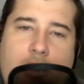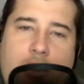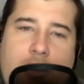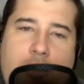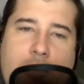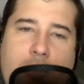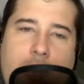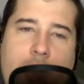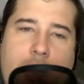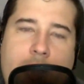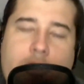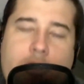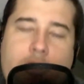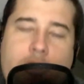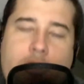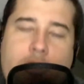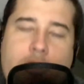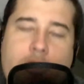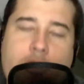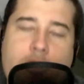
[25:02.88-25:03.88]
um,
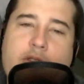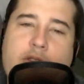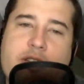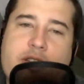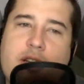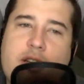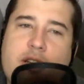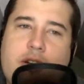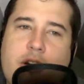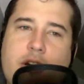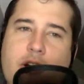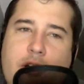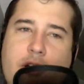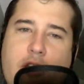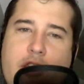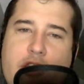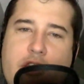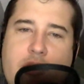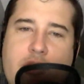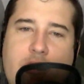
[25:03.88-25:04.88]
I'm okay with Justin
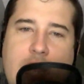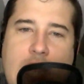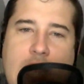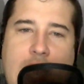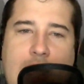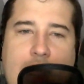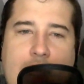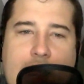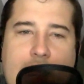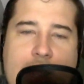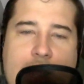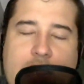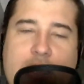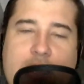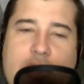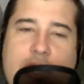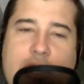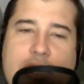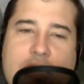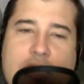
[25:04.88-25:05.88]
Turner at 38.
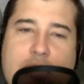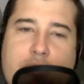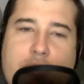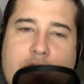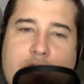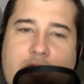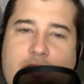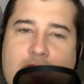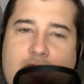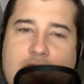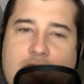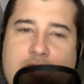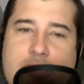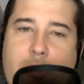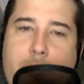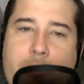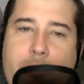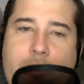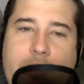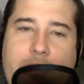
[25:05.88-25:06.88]
I think that's a pretty
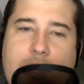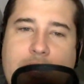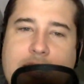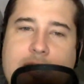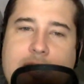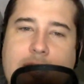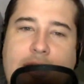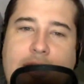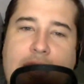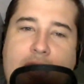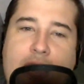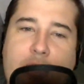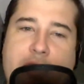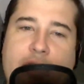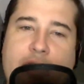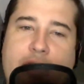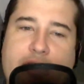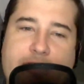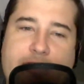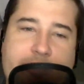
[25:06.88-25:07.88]
reasonable price, and then
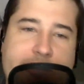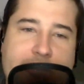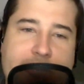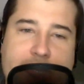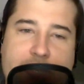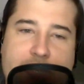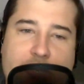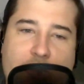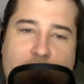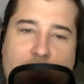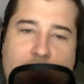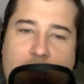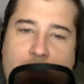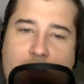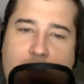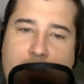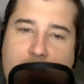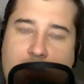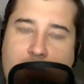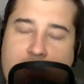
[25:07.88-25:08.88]
Howie Kendrick as
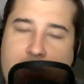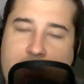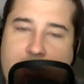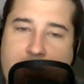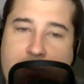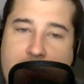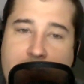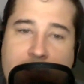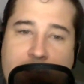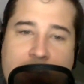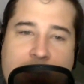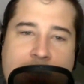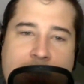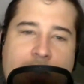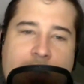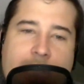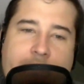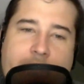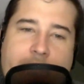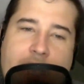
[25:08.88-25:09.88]
well. Um,
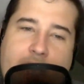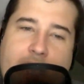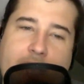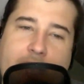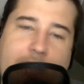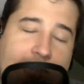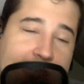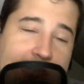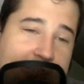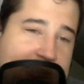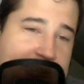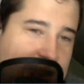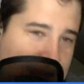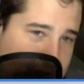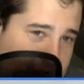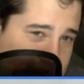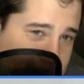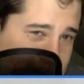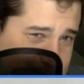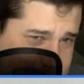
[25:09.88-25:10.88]
I'm not
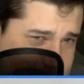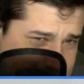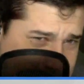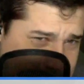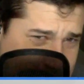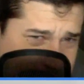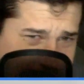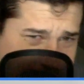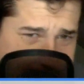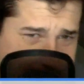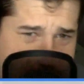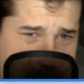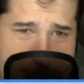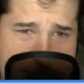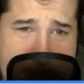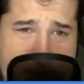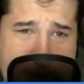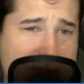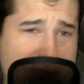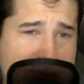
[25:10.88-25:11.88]
really diving into
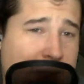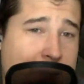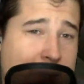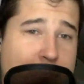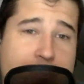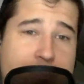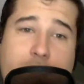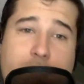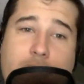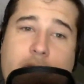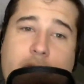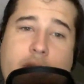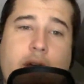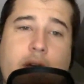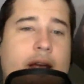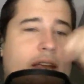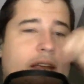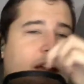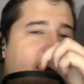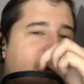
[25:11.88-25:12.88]
the
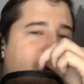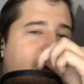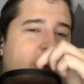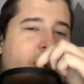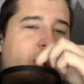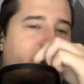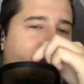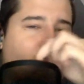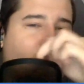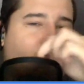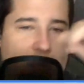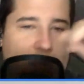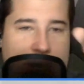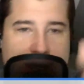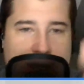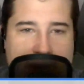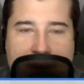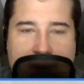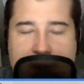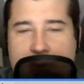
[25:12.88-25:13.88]
the Yasiel
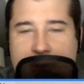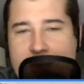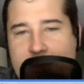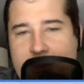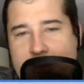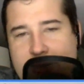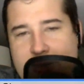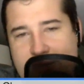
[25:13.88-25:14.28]
Puig